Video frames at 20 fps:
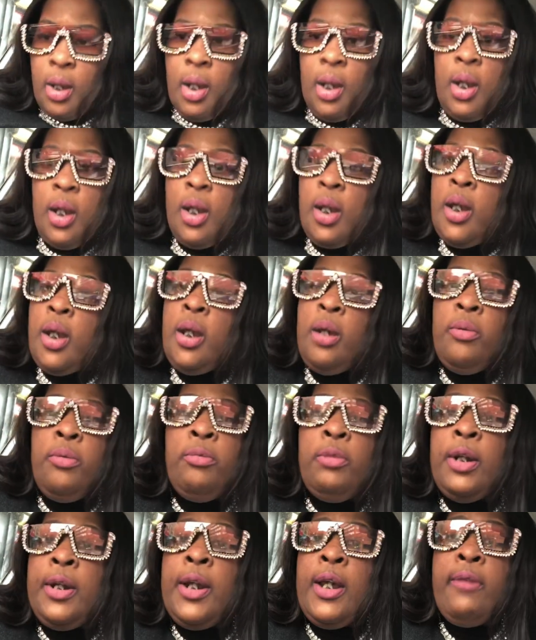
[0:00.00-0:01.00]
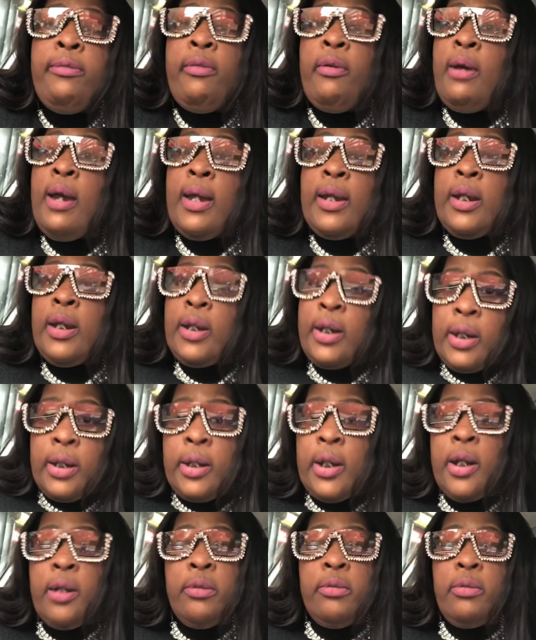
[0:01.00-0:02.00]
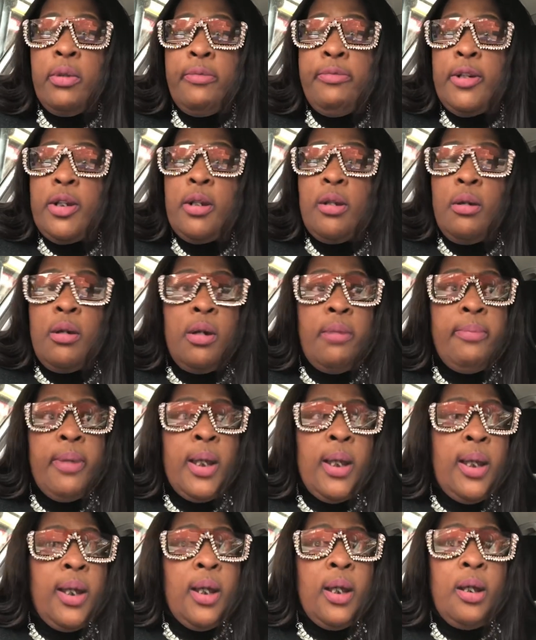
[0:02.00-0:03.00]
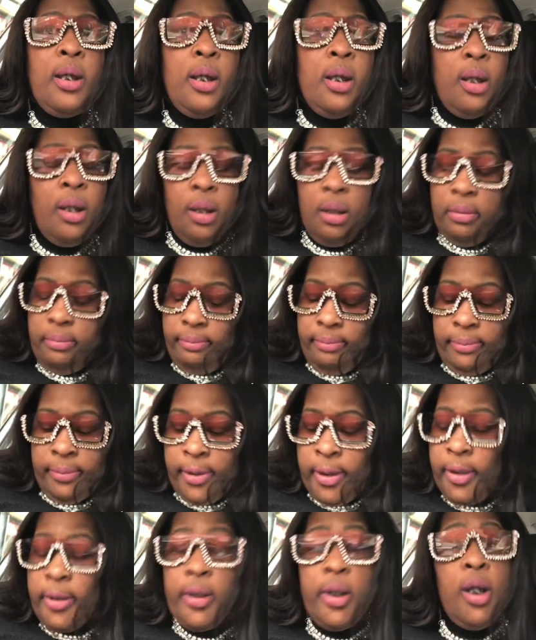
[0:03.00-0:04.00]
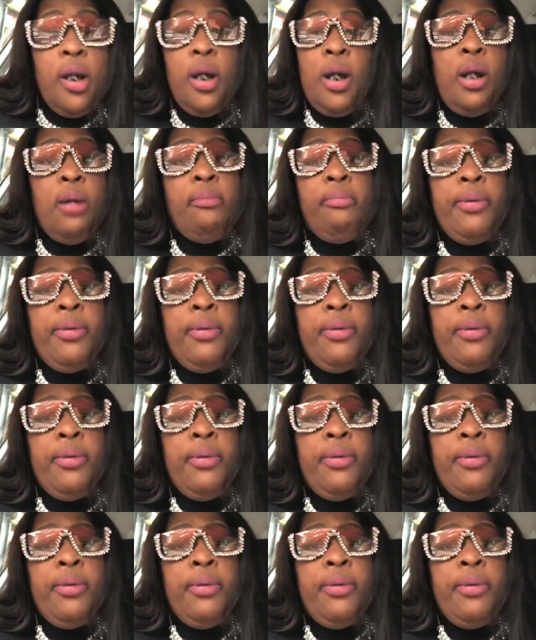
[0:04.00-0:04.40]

and whenever I can get that Louis Vuitton bag, it'll come.